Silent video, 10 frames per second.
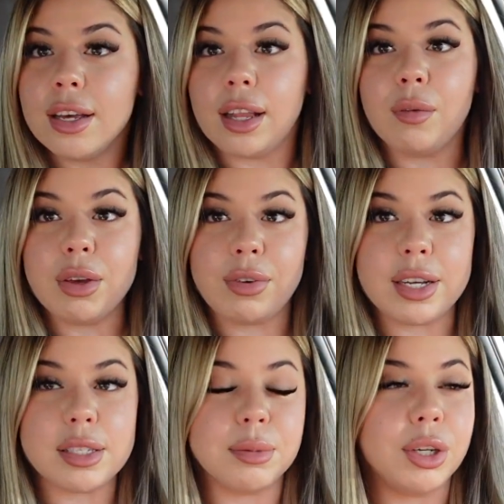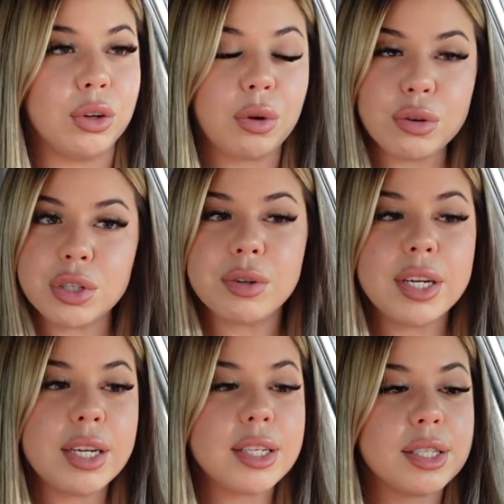that we find some good
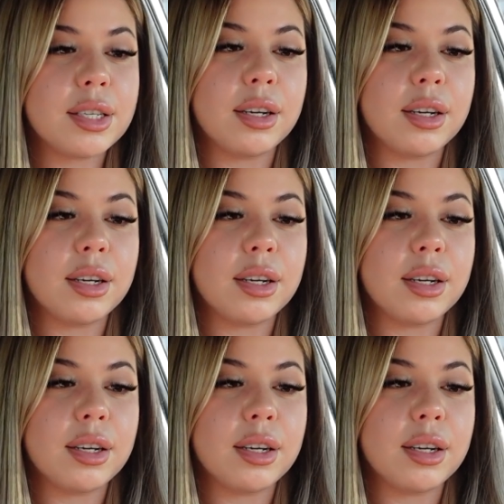groceries,